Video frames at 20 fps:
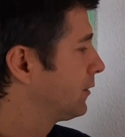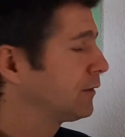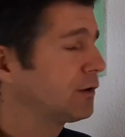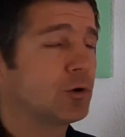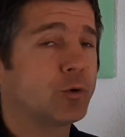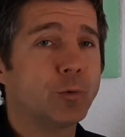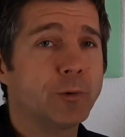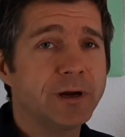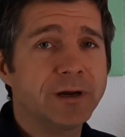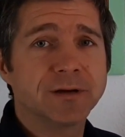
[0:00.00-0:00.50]
the
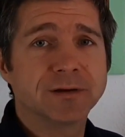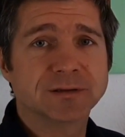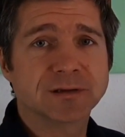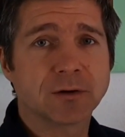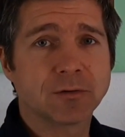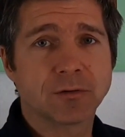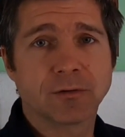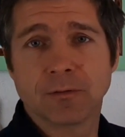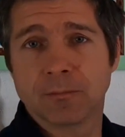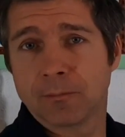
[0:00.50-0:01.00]
queen is
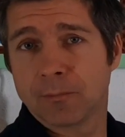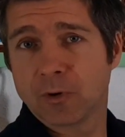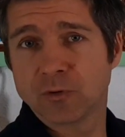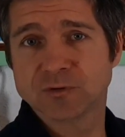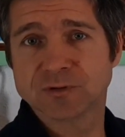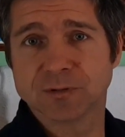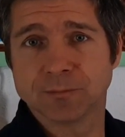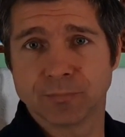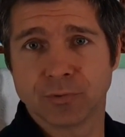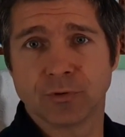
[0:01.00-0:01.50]
our
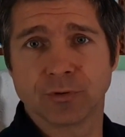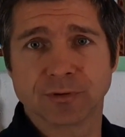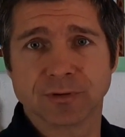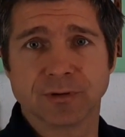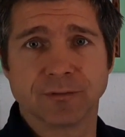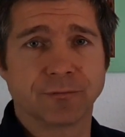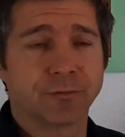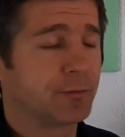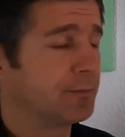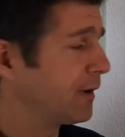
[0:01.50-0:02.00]
most important
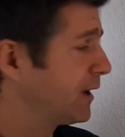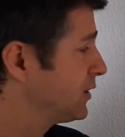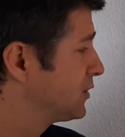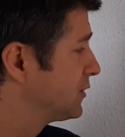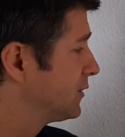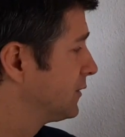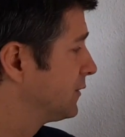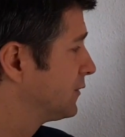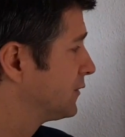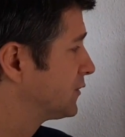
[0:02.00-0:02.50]

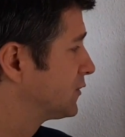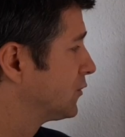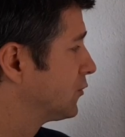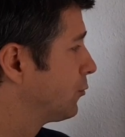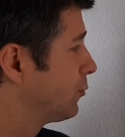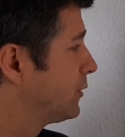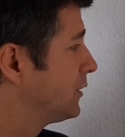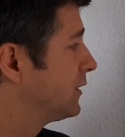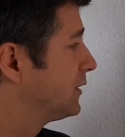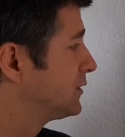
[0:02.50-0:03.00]
information,
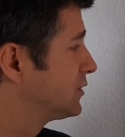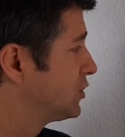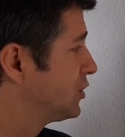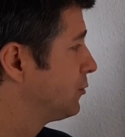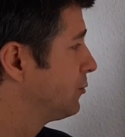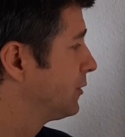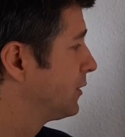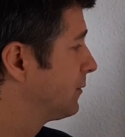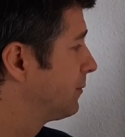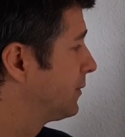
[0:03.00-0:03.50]
so she
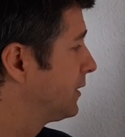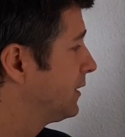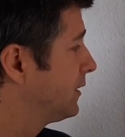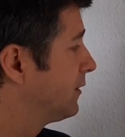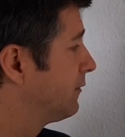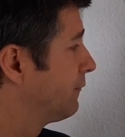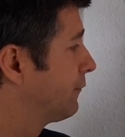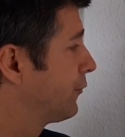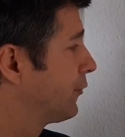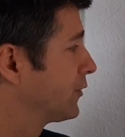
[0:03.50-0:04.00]
will be
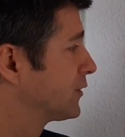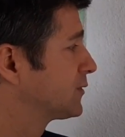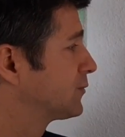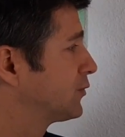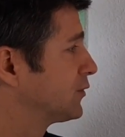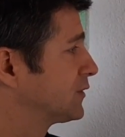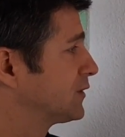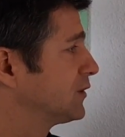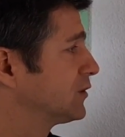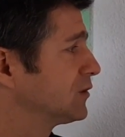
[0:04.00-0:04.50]
in first
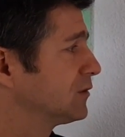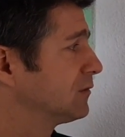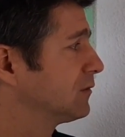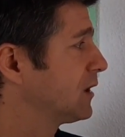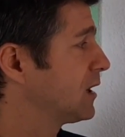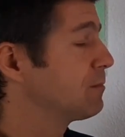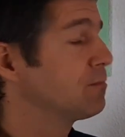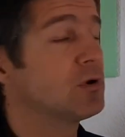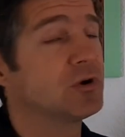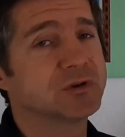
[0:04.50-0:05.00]
position.
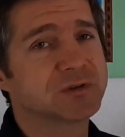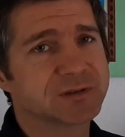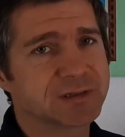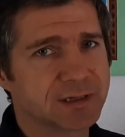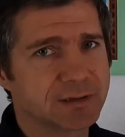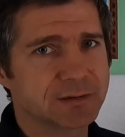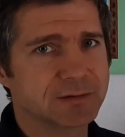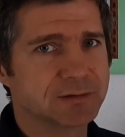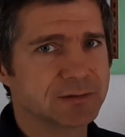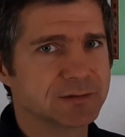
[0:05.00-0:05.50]
And most
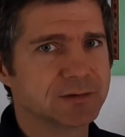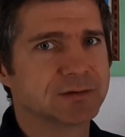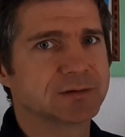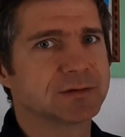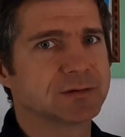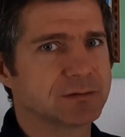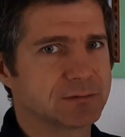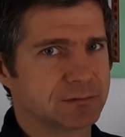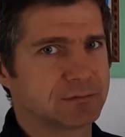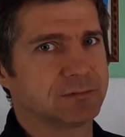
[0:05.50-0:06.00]

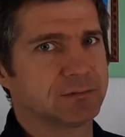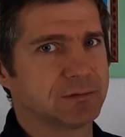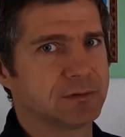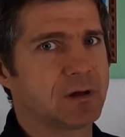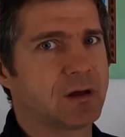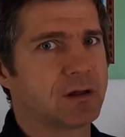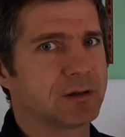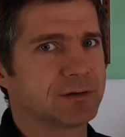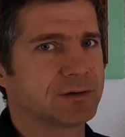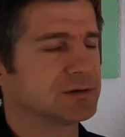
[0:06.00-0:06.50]
sentences
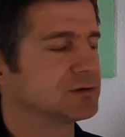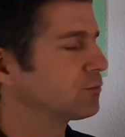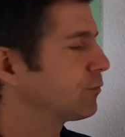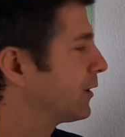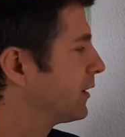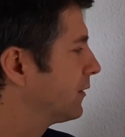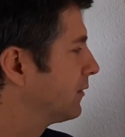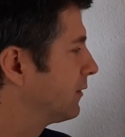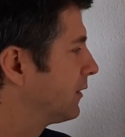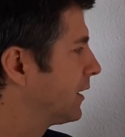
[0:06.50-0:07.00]
are this
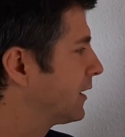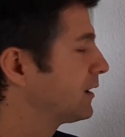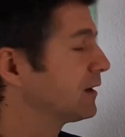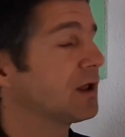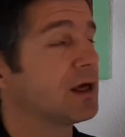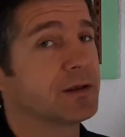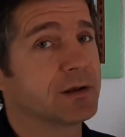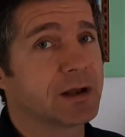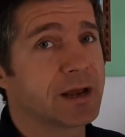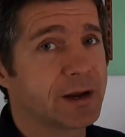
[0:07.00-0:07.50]
way, like in
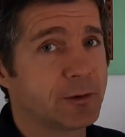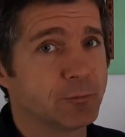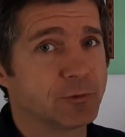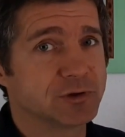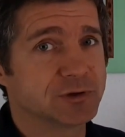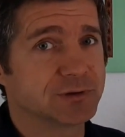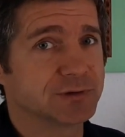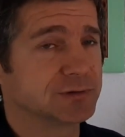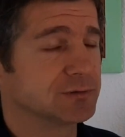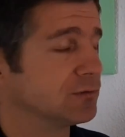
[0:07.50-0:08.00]
other
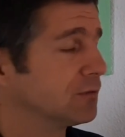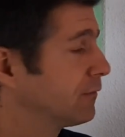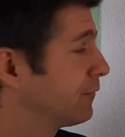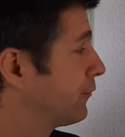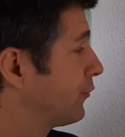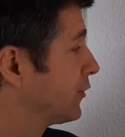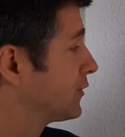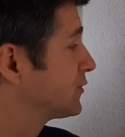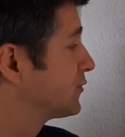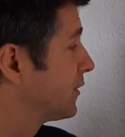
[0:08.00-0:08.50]
languages. No?
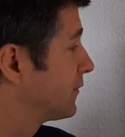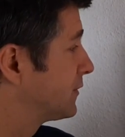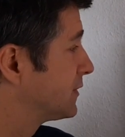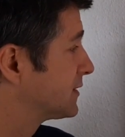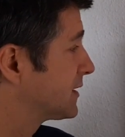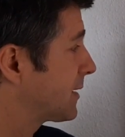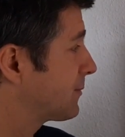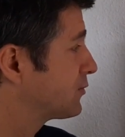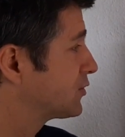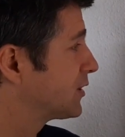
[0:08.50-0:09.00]
First you have the
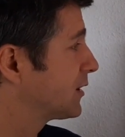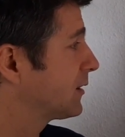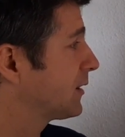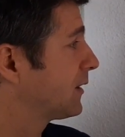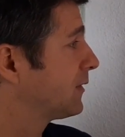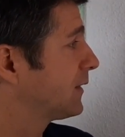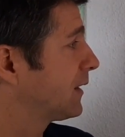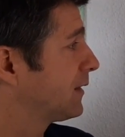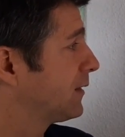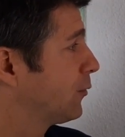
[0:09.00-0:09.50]
subject
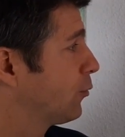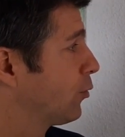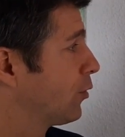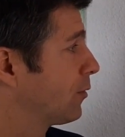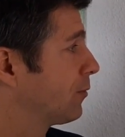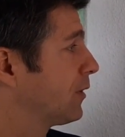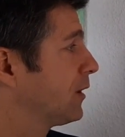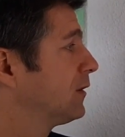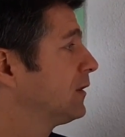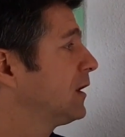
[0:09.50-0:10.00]
and then the
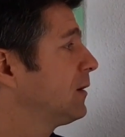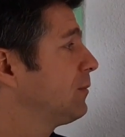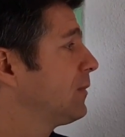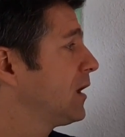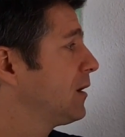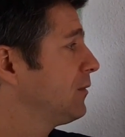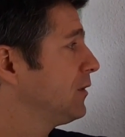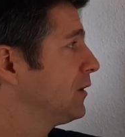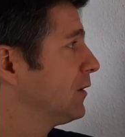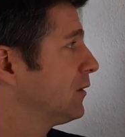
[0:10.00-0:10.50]
verb, and then
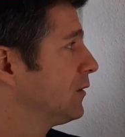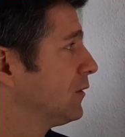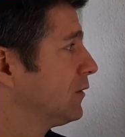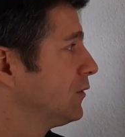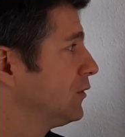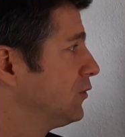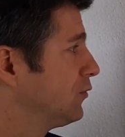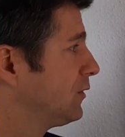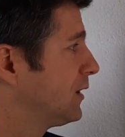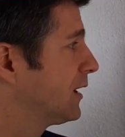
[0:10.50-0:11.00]
maybe
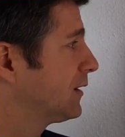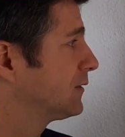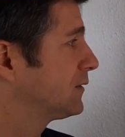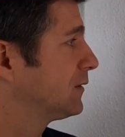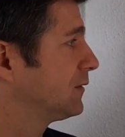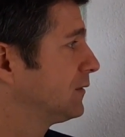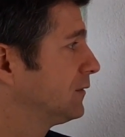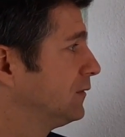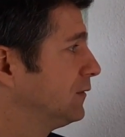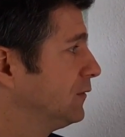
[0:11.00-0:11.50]
you get
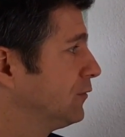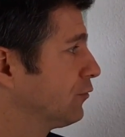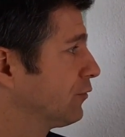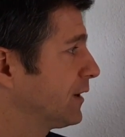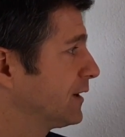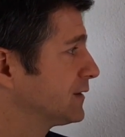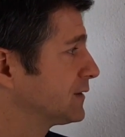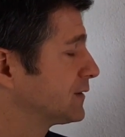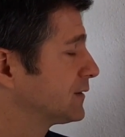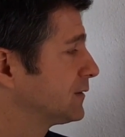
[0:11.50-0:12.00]
the
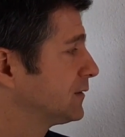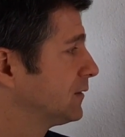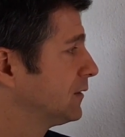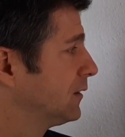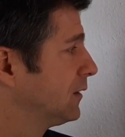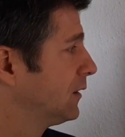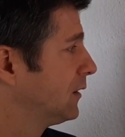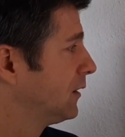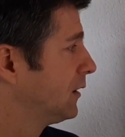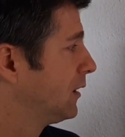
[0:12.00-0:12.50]
rest.
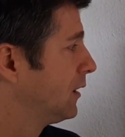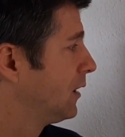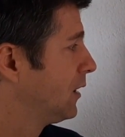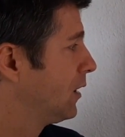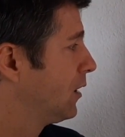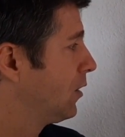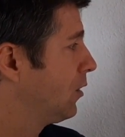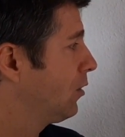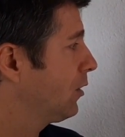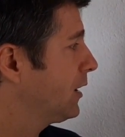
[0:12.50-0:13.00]

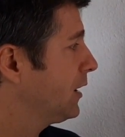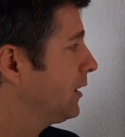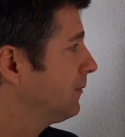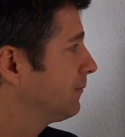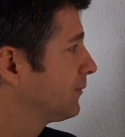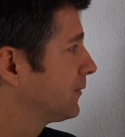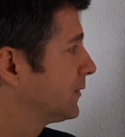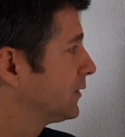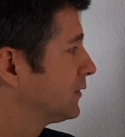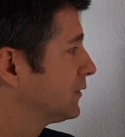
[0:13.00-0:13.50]

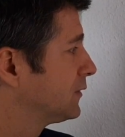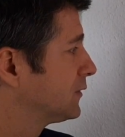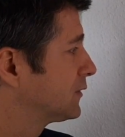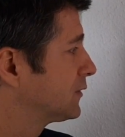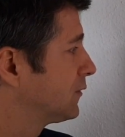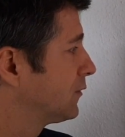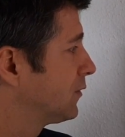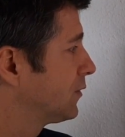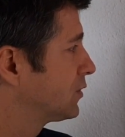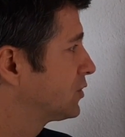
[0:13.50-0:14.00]
Okay,
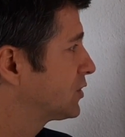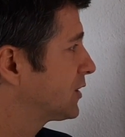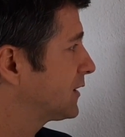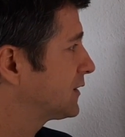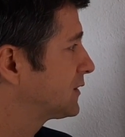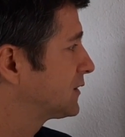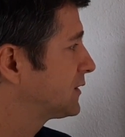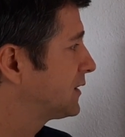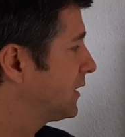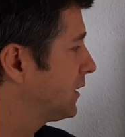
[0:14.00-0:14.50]
so
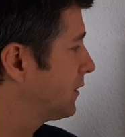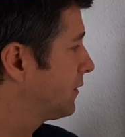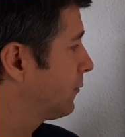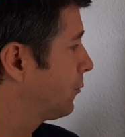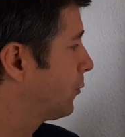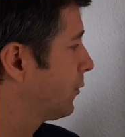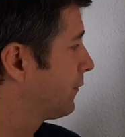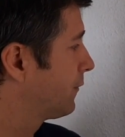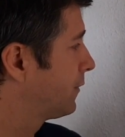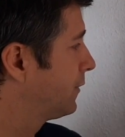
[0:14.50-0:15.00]
just stick
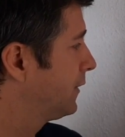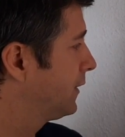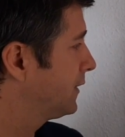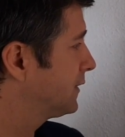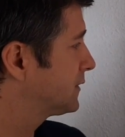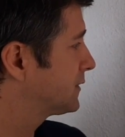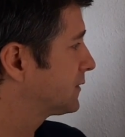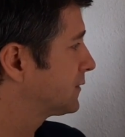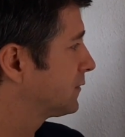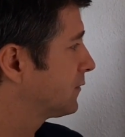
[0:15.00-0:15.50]
with
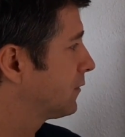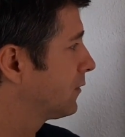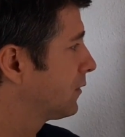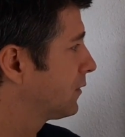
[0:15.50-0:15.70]
this